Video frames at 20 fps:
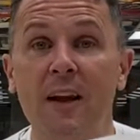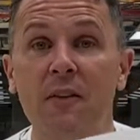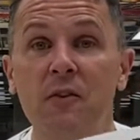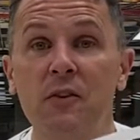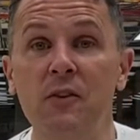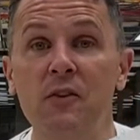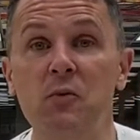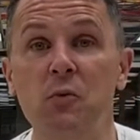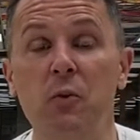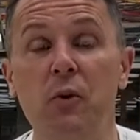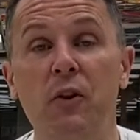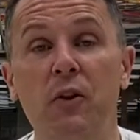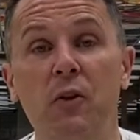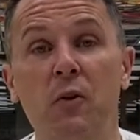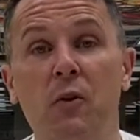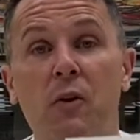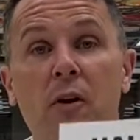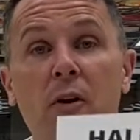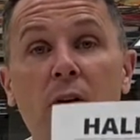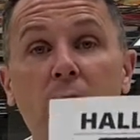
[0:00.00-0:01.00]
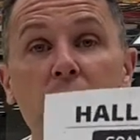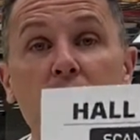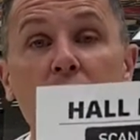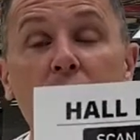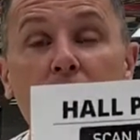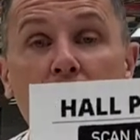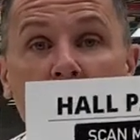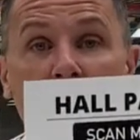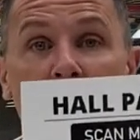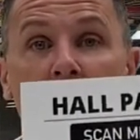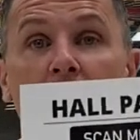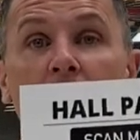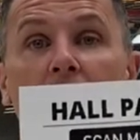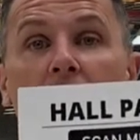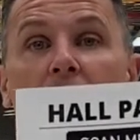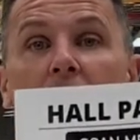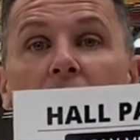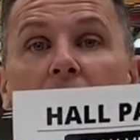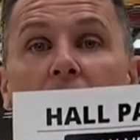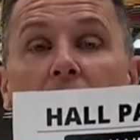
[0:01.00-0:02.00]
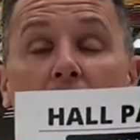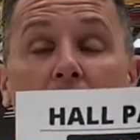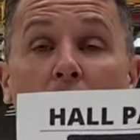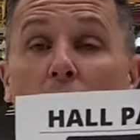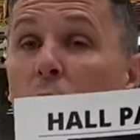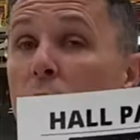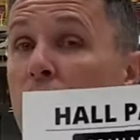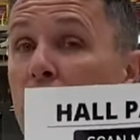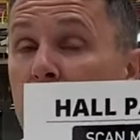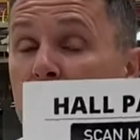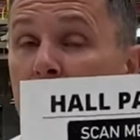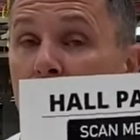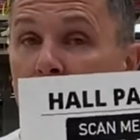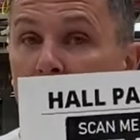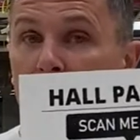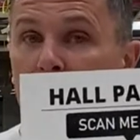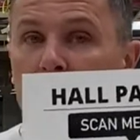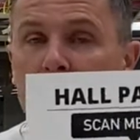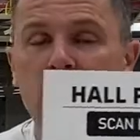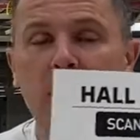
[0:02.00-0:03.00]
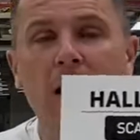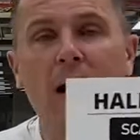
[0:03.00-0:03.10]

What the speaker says: this with your computer or your phone.